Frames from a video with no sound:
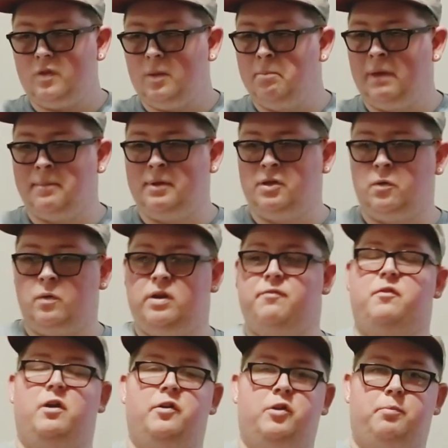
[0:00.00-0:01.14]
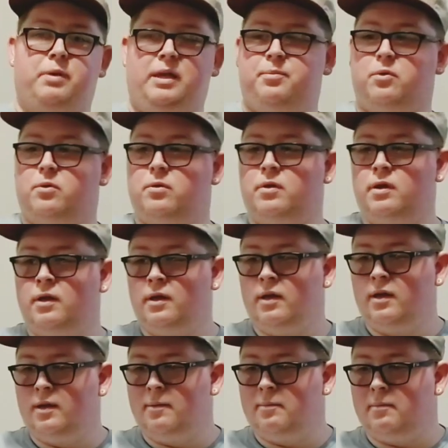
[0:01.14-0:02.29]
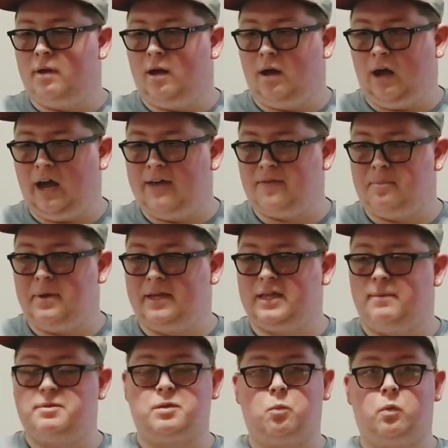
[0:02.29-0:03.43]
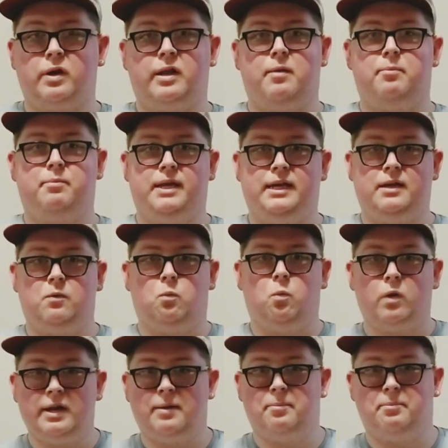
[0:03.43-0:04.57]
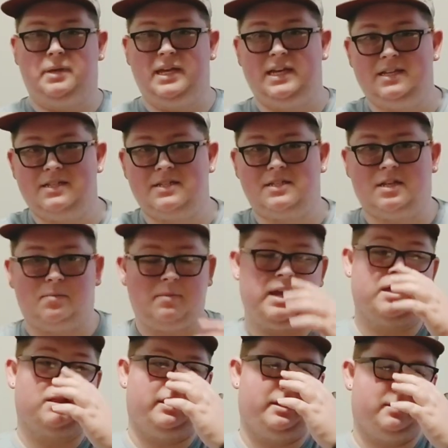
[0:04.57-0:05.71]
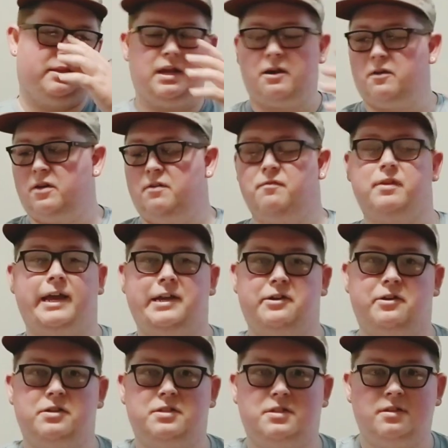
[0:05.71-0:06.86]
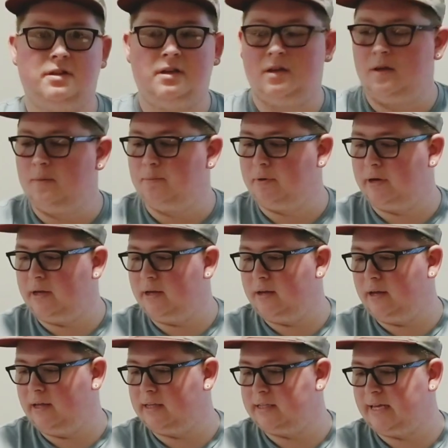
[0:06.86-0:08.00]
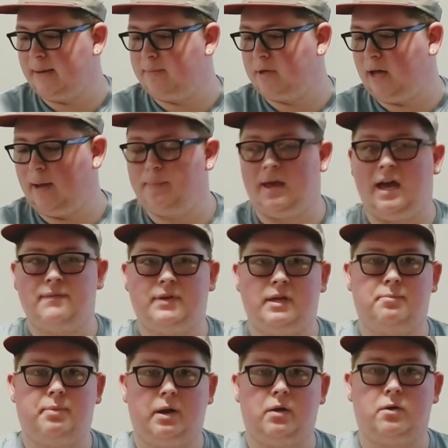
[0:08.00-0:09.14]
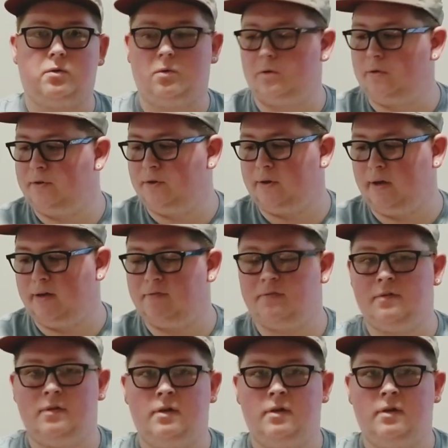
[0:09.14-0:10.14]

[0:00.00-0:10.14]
Maybe doing it for other people. I even picked up some wooden beads to make like decorative lanyards. But at the same time, having paracord on your knife